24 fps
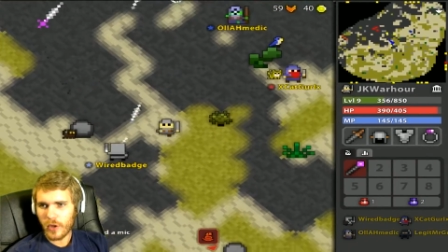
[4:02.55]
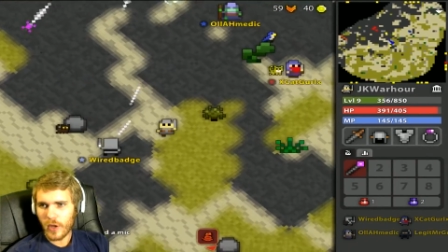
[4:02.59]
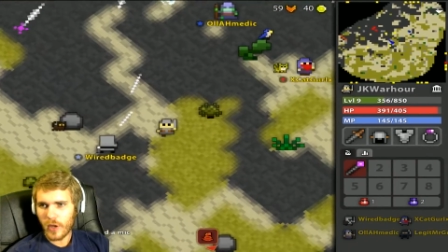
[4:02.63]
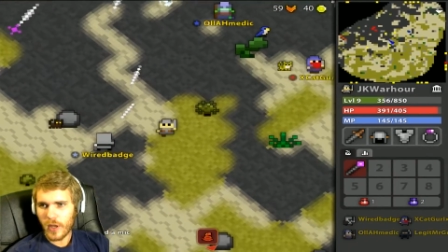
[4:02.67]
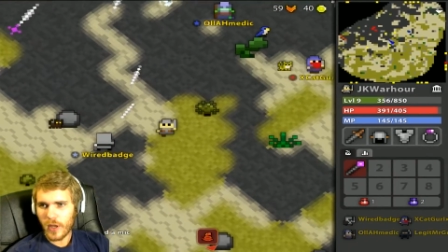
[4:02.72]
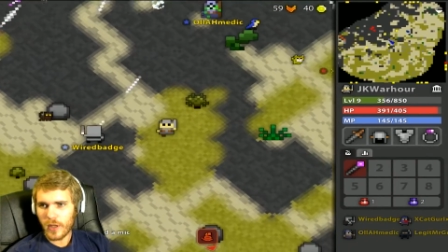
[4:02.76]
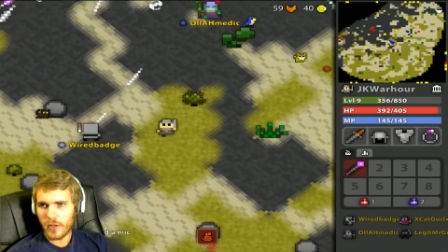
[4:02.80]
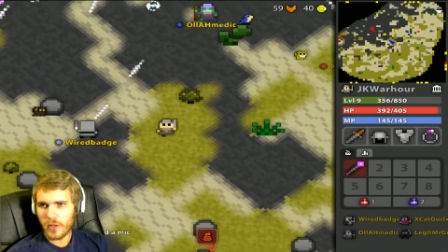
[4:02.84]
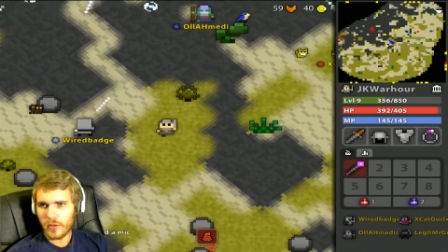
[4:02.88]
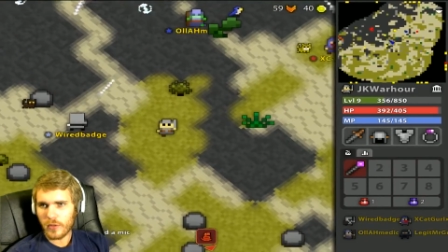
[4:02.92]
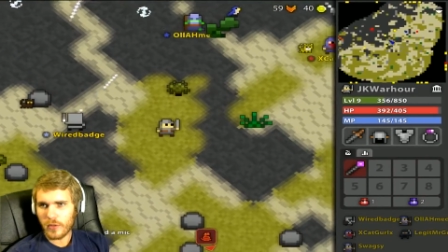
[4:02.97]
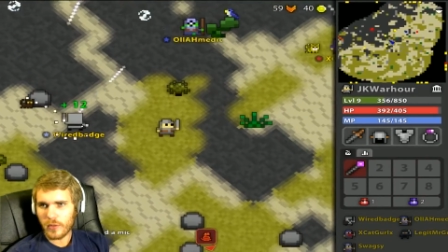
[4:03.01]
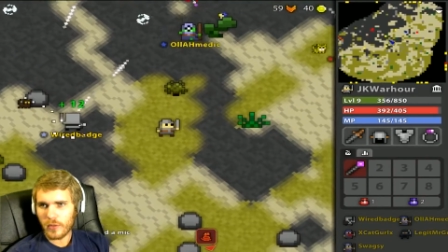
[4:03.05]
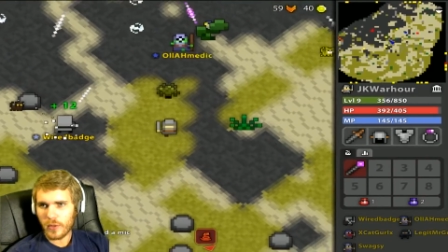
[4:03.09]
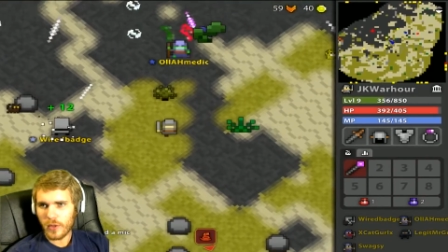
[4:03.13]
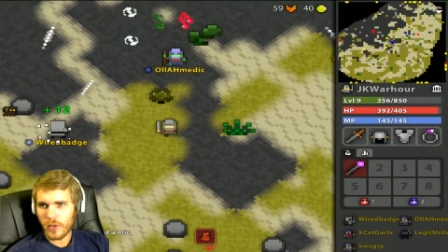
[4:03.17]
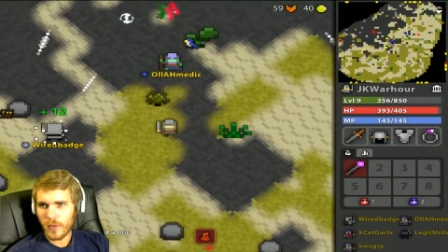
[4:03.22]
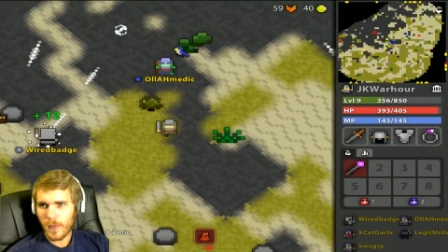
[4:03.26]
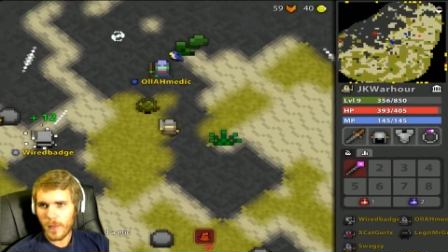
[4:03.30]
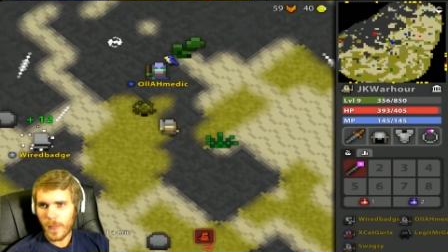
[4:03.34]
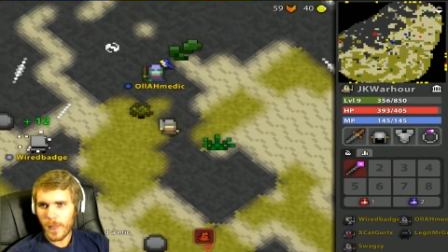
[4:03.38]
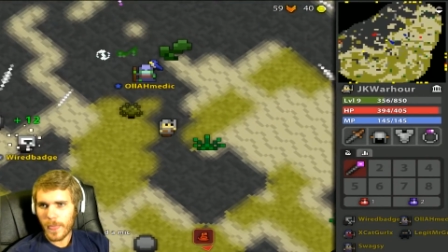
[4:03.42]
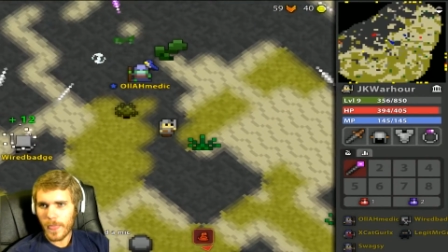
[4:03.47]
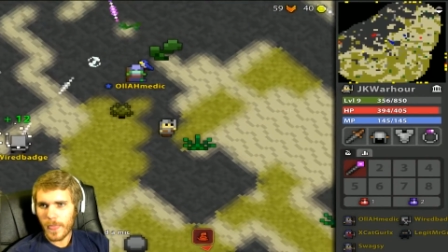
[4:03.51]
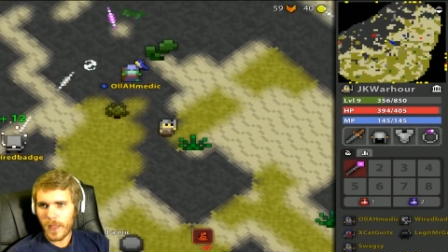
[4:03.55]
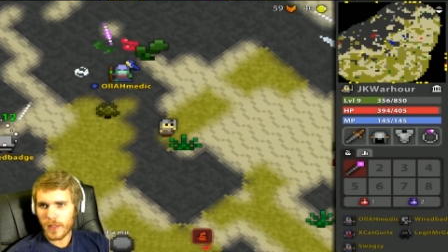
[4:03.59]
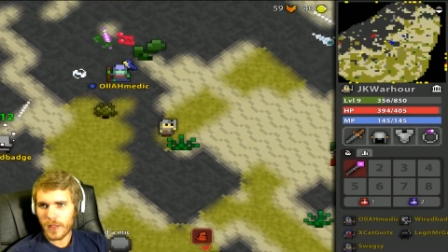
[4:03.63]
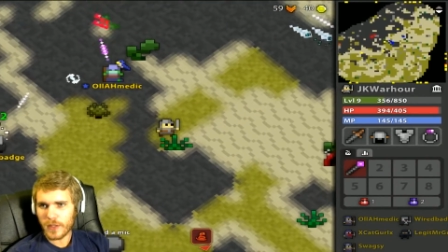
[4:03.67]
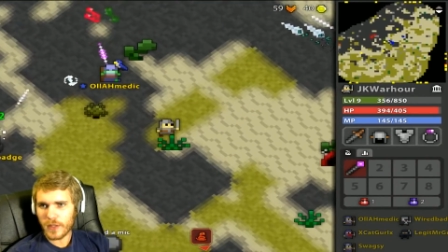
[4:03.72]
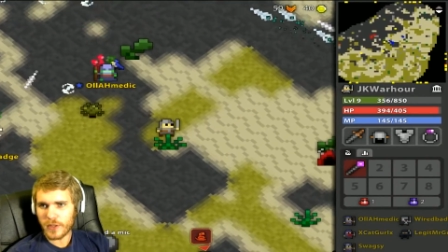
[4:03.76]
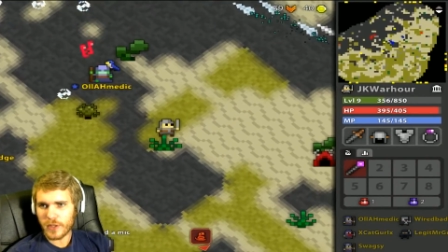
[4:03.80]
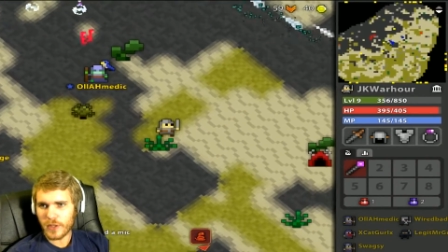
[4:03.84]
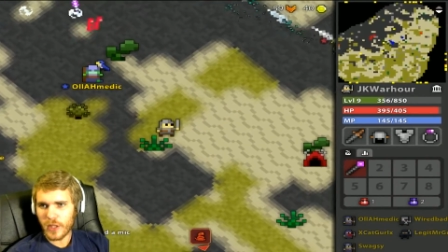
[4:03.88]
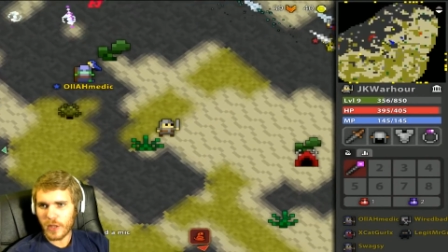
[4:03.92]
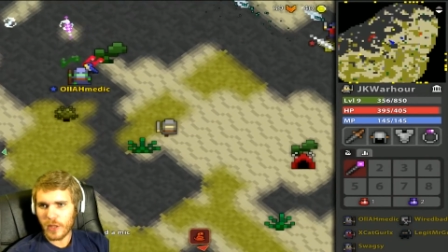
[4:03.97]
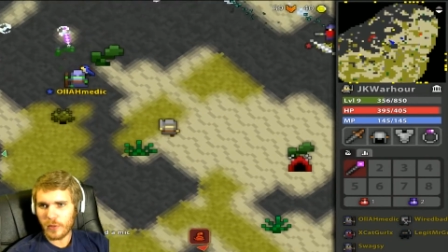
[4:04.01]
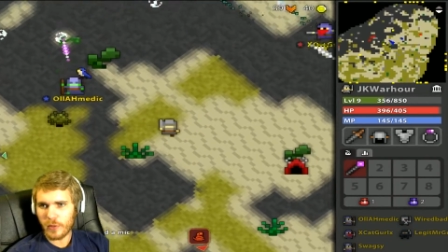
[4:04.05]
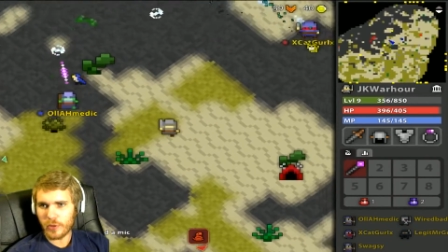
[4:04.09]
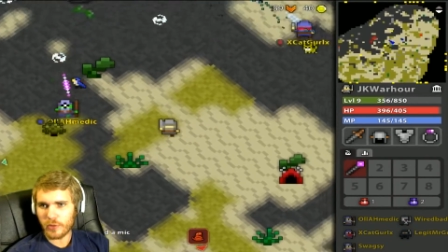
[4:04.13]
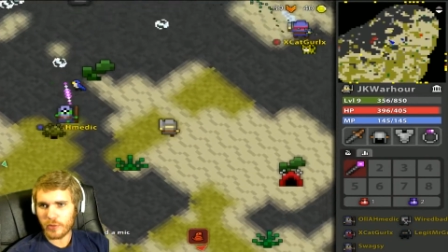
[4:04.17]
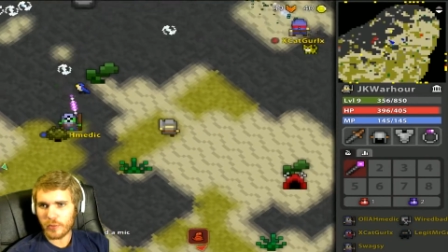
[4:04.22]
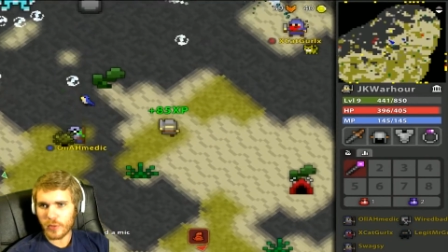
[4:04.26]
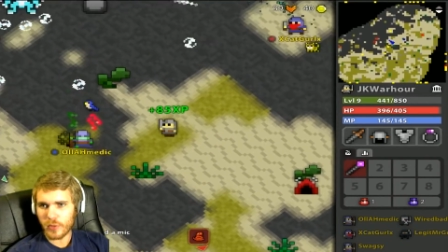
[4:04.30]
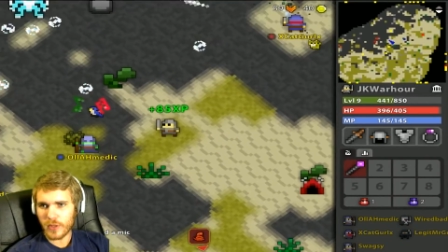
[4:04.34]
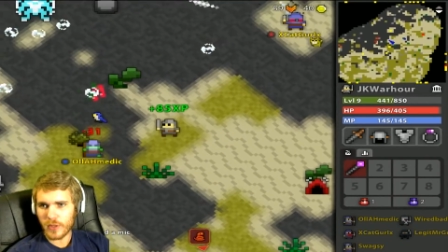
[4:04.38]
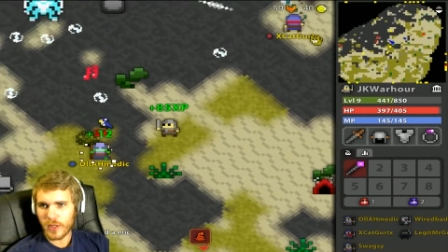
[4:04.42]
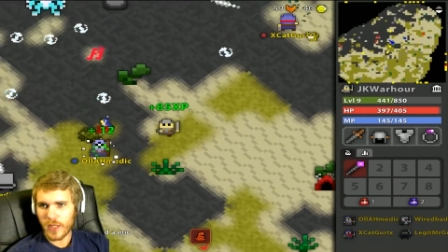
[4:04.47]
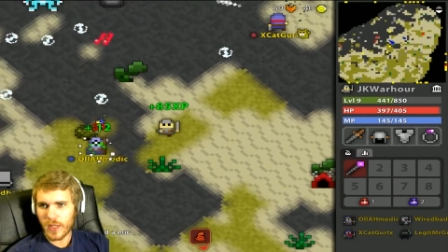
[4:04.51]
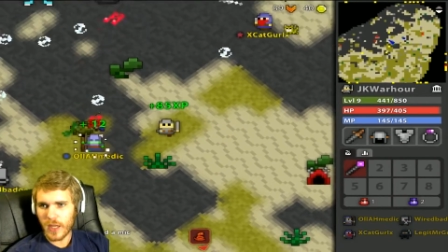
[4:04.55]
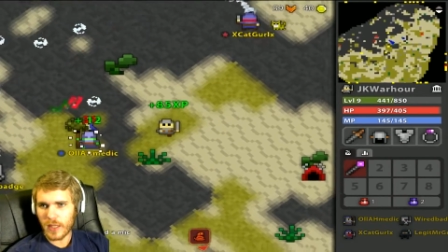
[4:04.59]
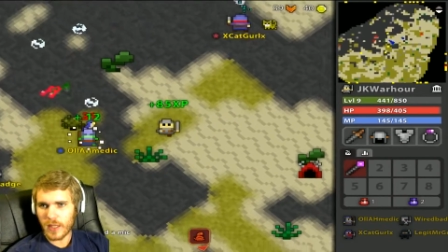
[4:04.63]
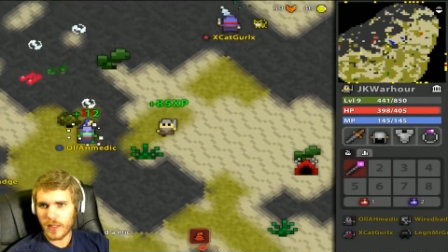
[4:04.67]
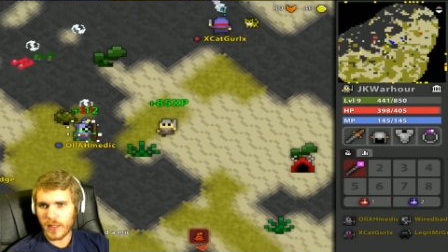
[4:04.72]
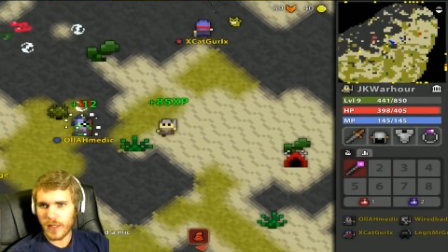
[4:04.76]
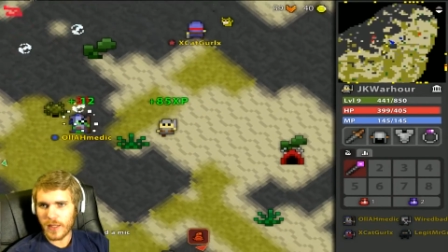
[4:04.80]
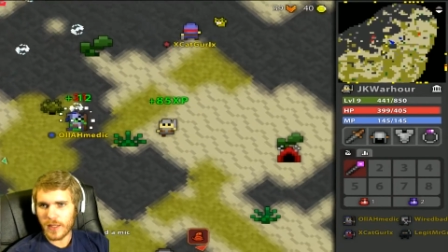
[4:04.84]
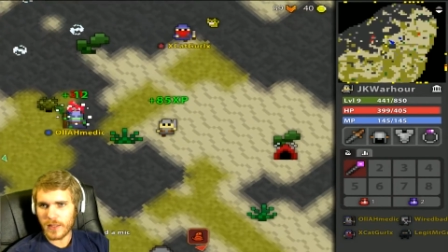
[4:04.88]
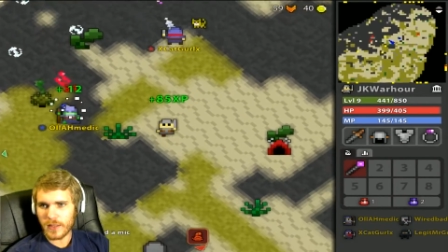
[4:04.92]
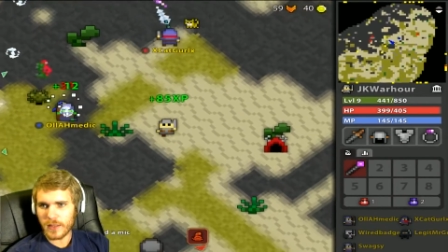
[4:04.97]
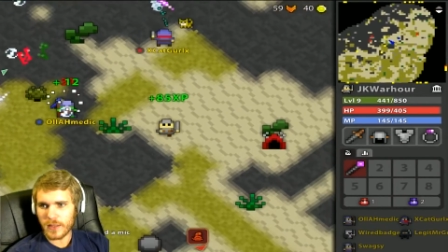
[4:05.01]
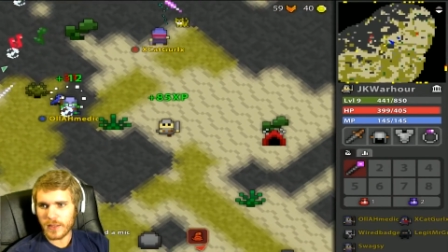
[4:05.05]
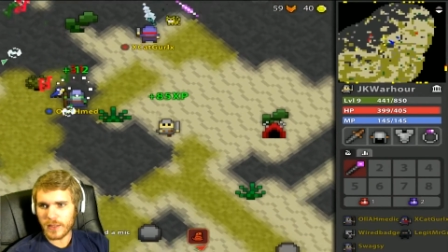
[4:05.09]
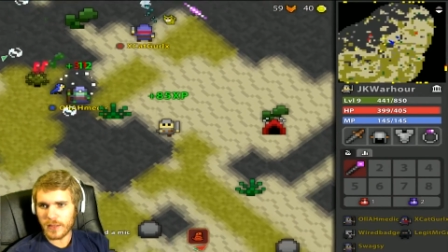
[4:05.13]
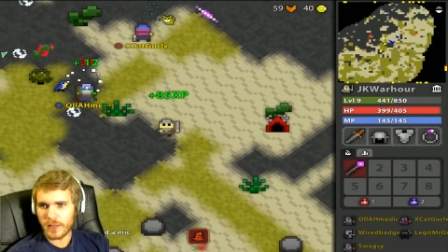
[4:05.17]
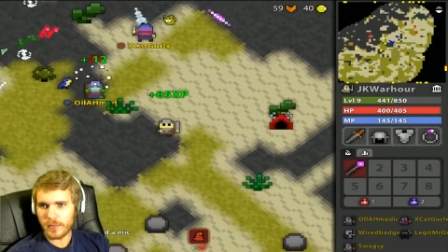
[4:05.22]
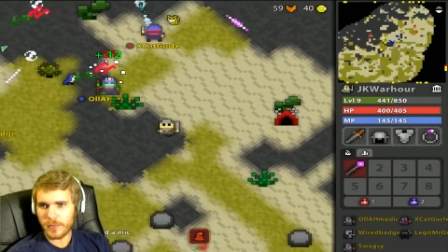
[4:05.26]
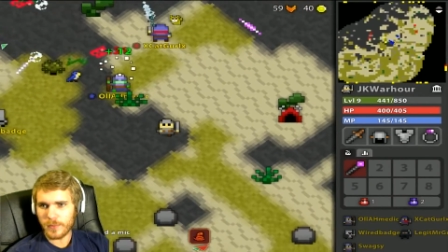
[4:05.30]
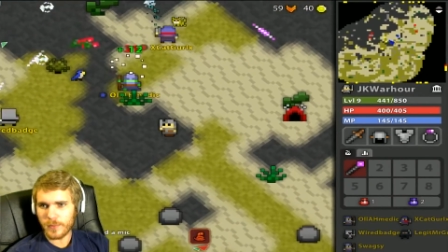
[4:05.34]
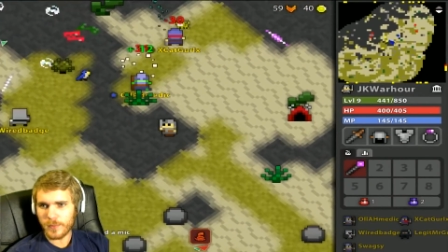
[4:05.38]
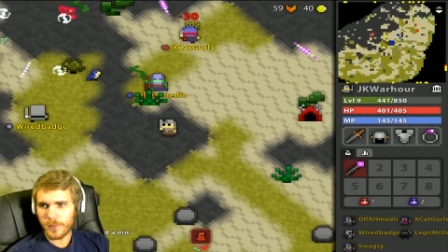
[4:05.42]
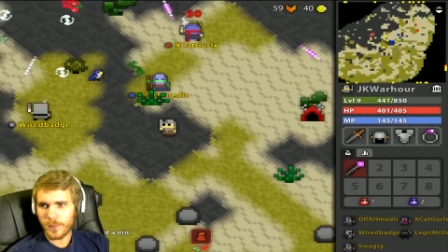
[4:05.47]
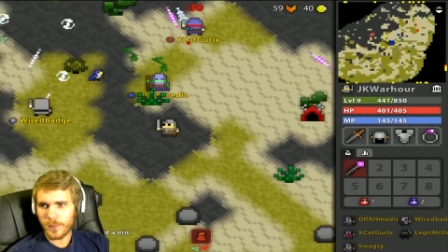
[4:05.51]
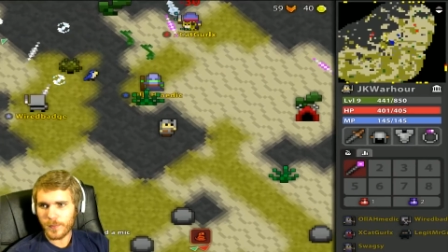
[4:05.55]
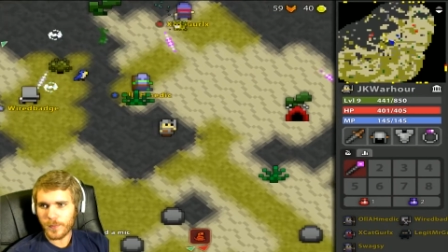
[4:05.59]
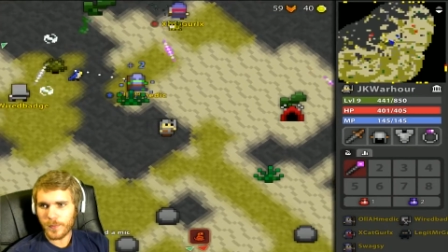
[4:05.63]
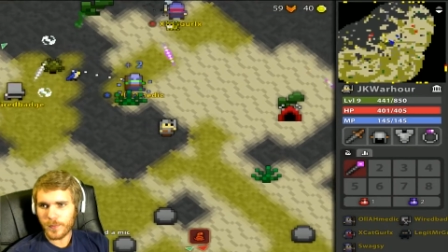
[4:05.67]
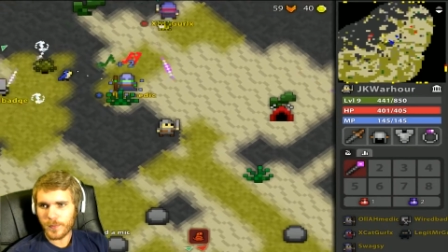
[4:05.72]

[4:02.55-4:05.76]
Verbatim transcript: know how you distinguish what the Godlands is.